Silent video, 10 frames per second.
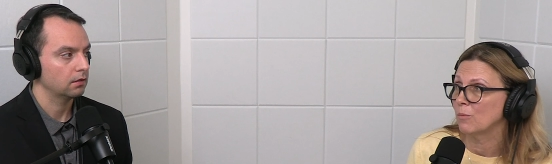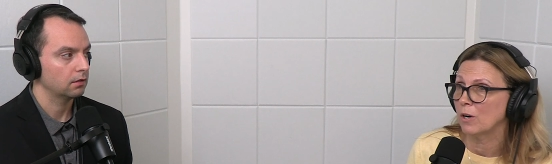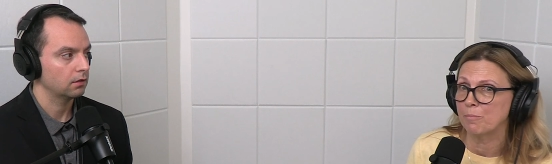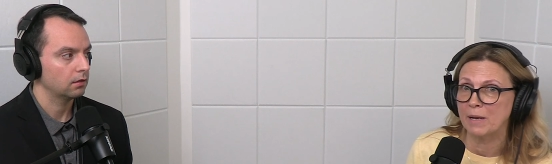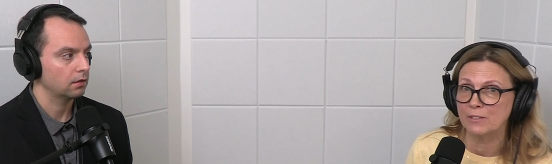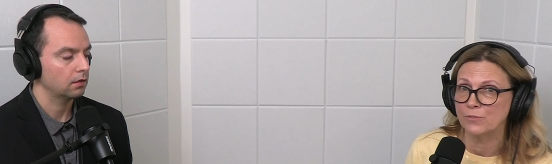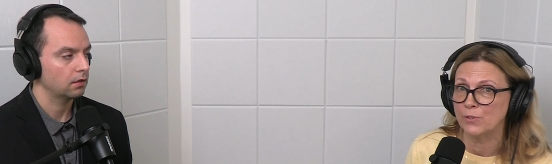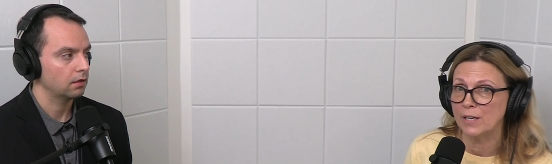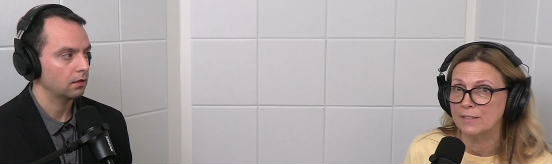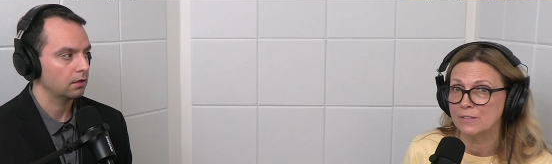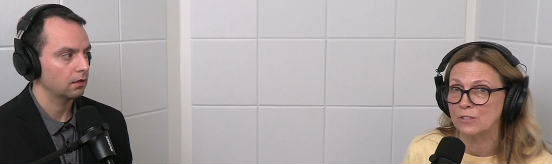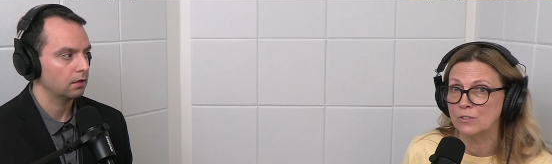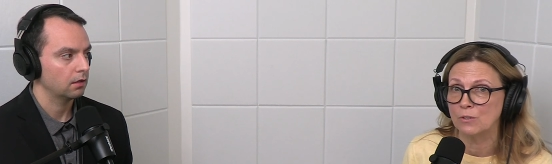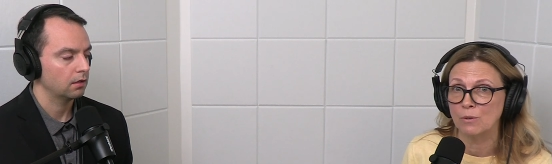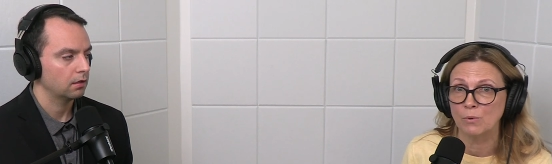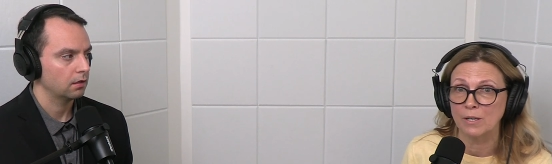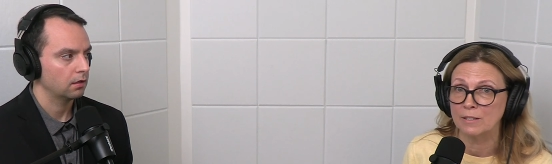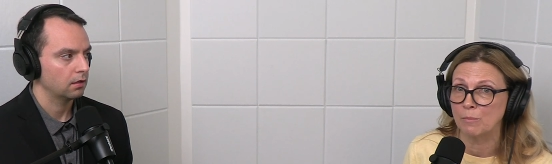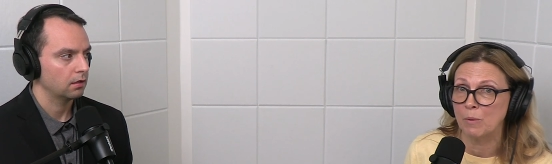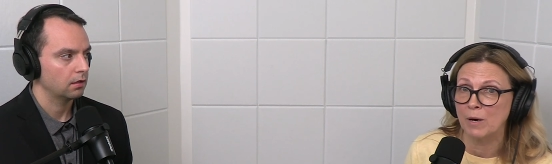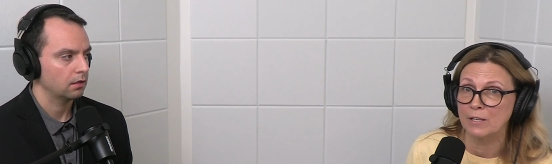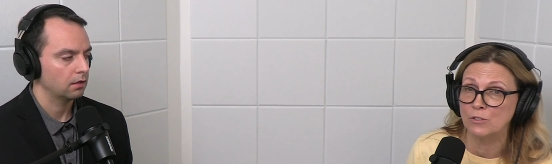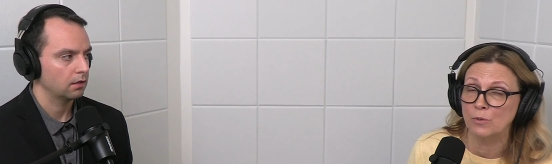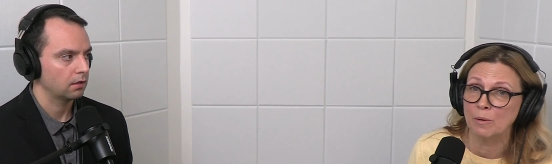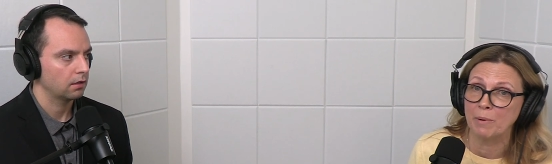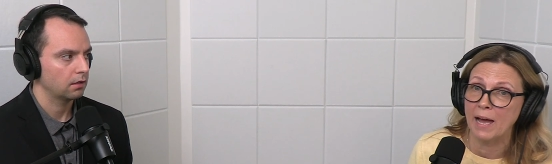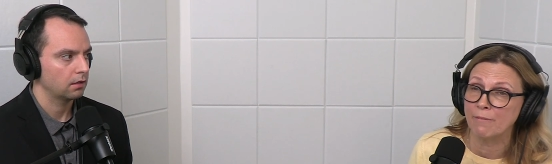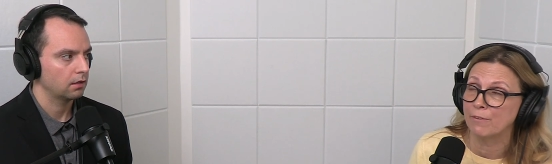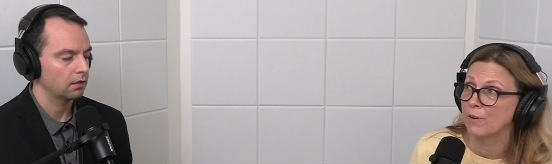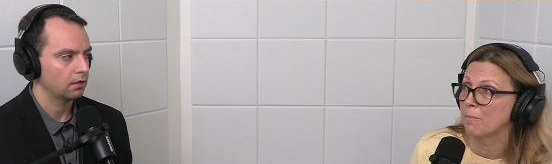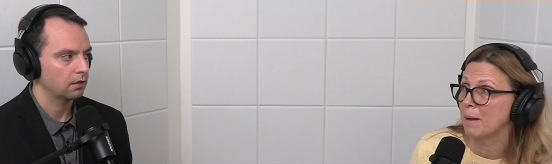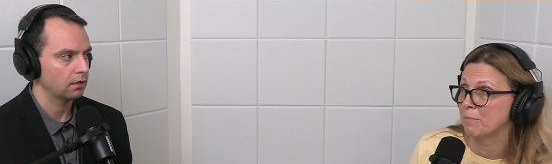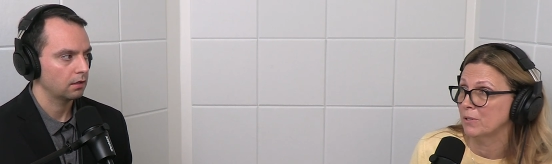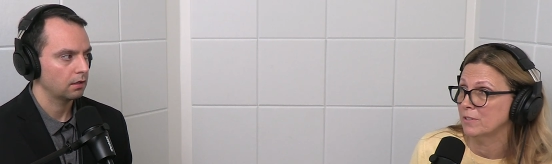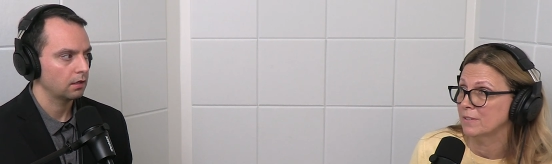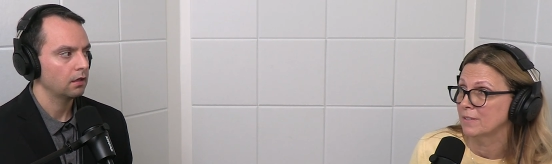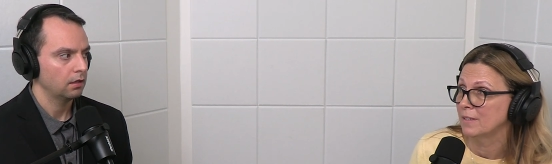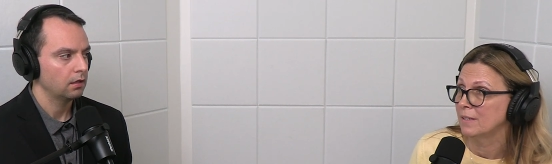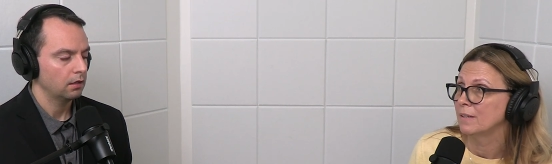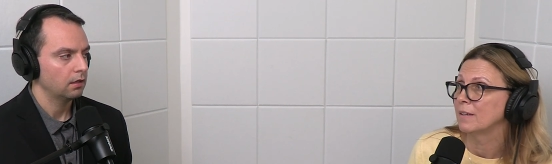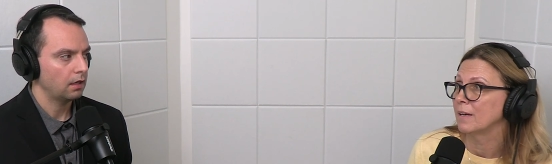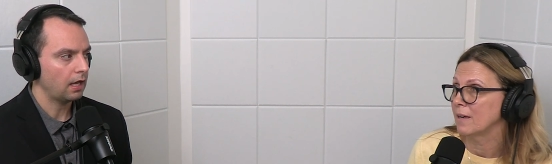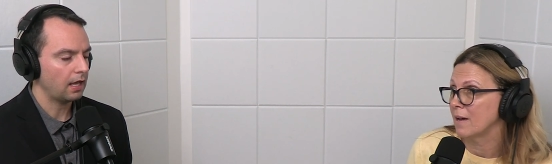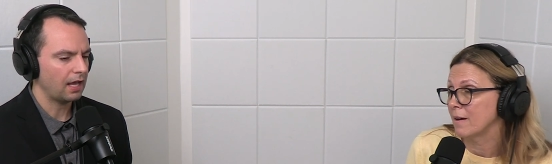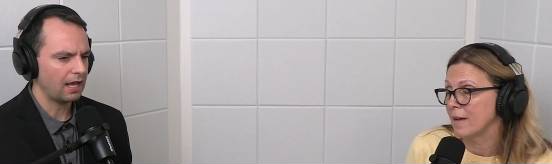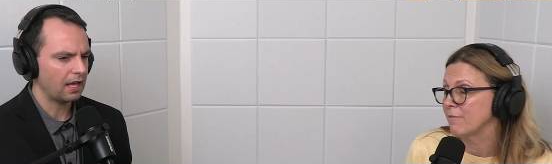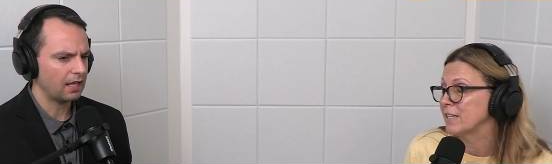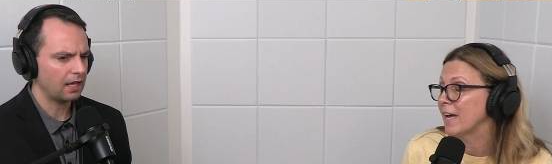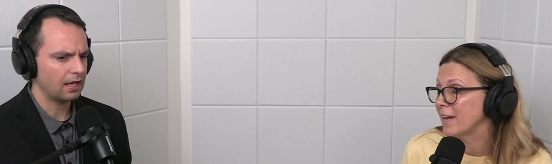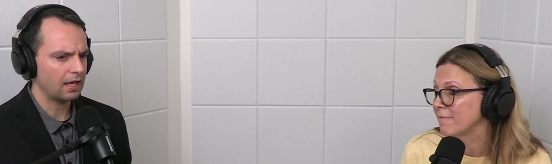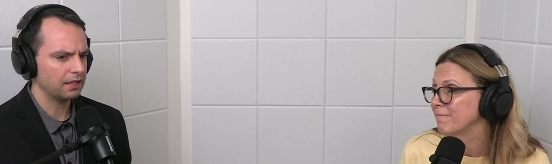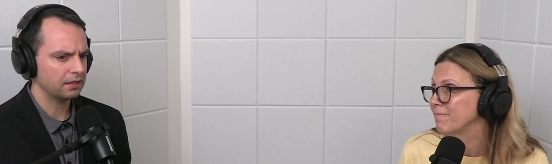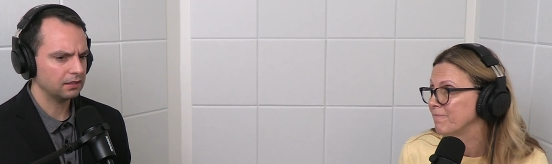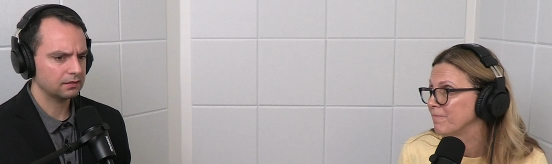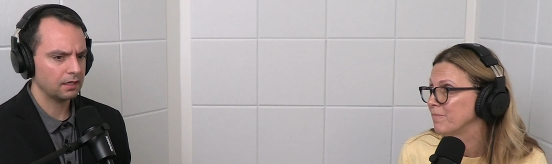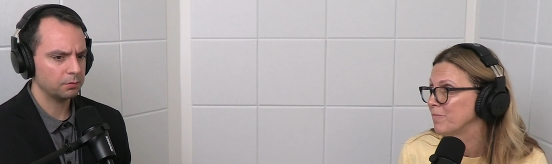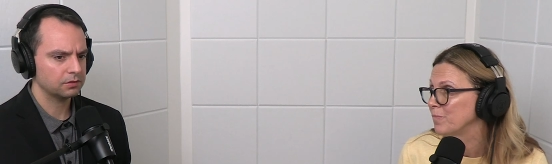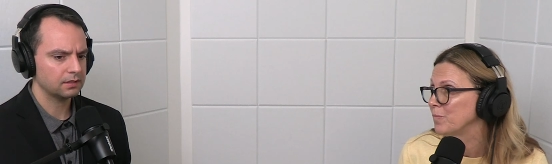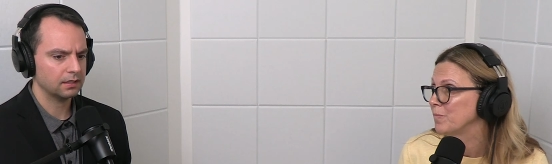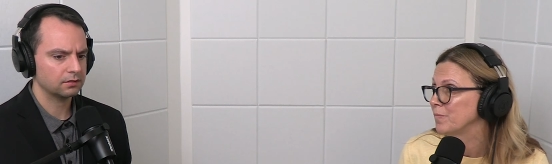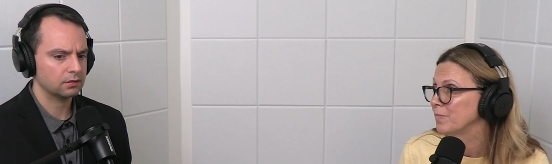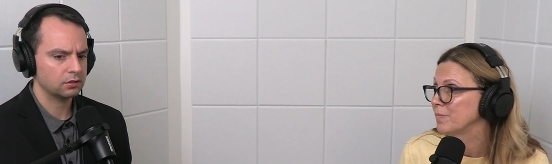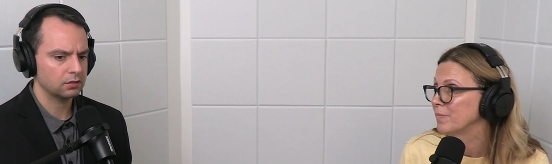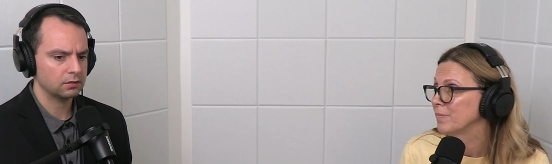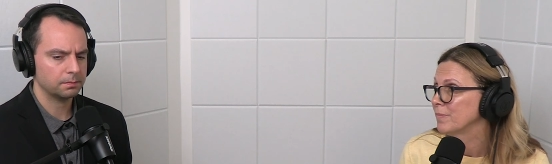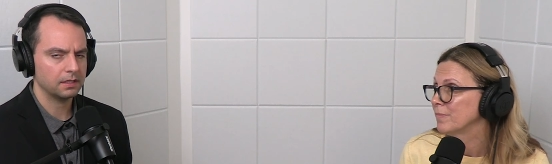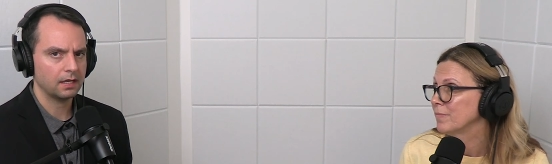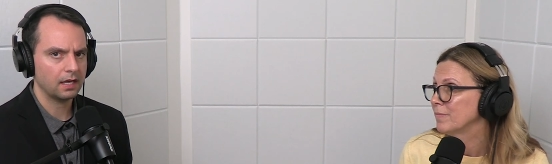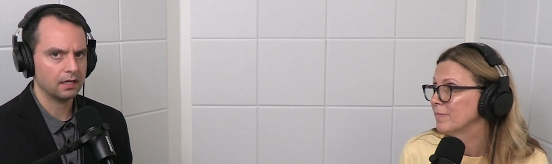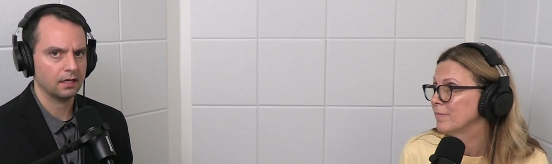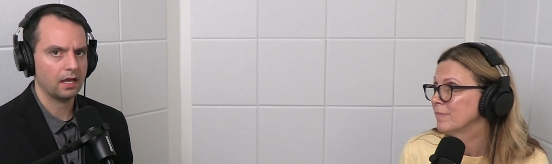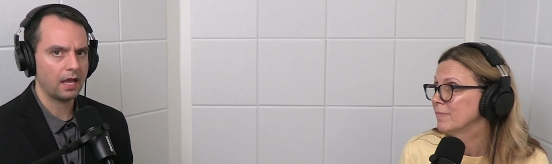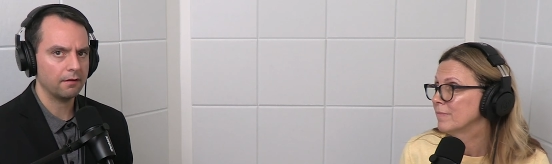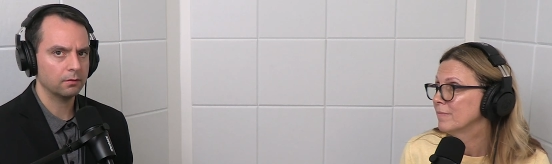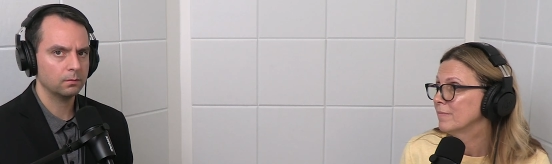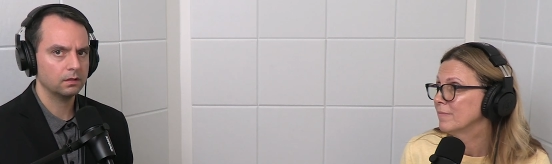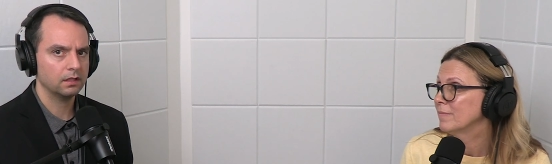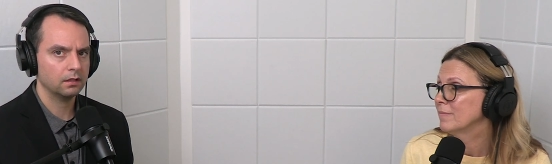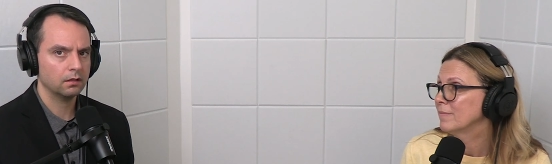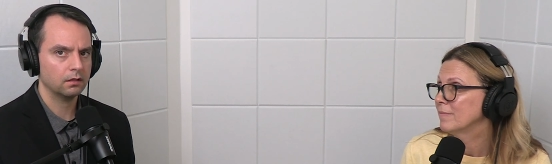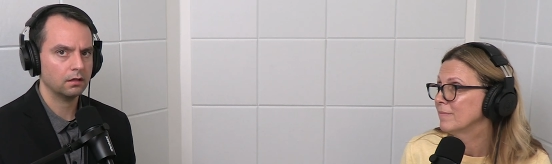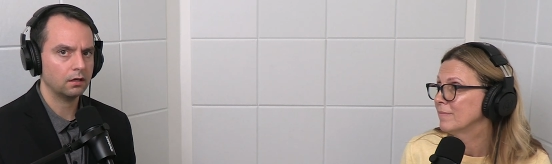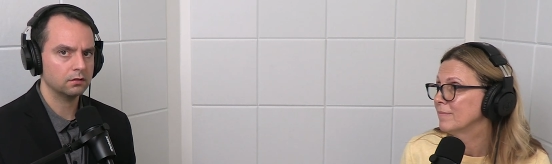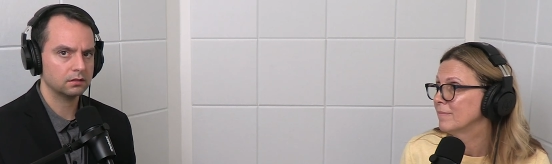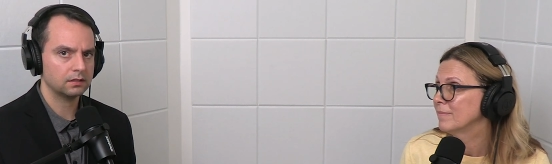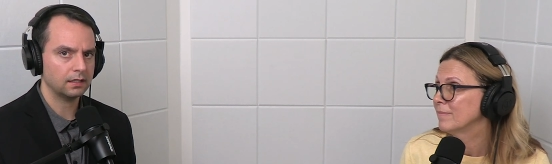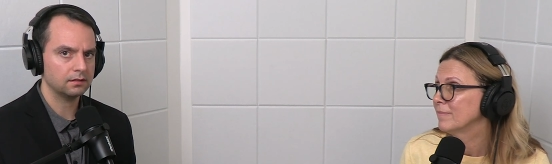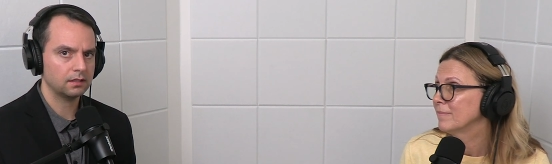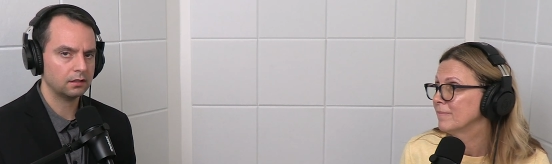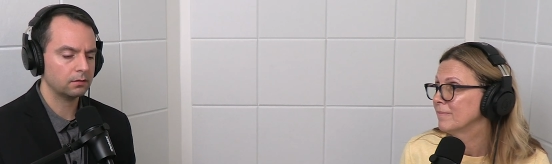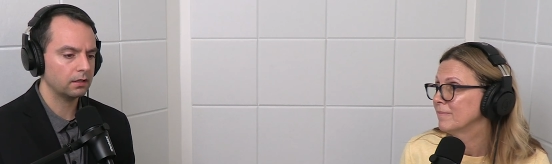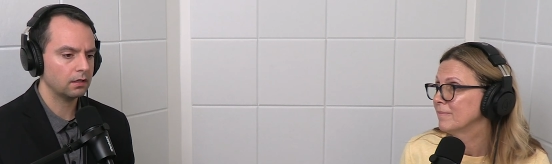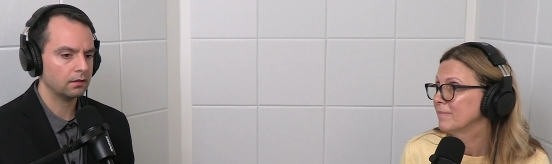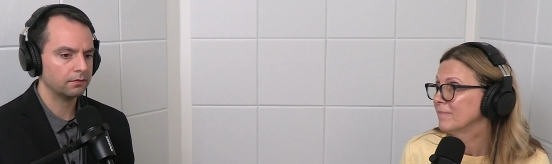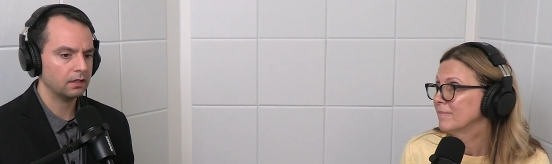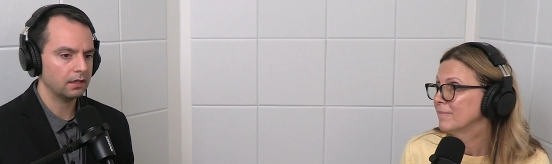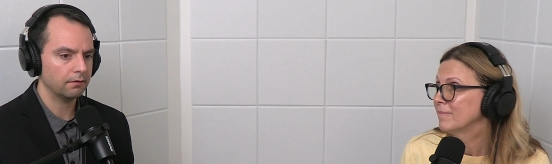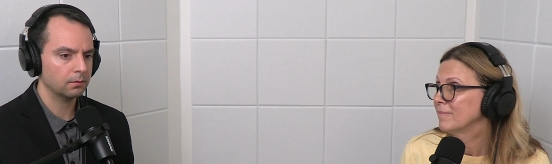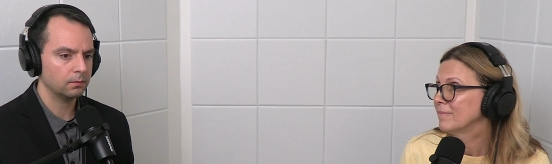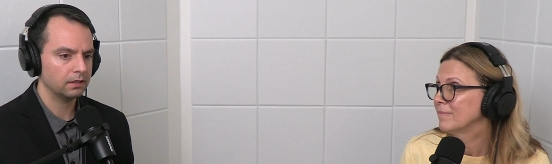Speaker 1: work best for us to do the work that we want to do on behalf of our members
Speaker 2: uh, every day I, I think table stakes should just be hey everyone here understands that trade-off and everyone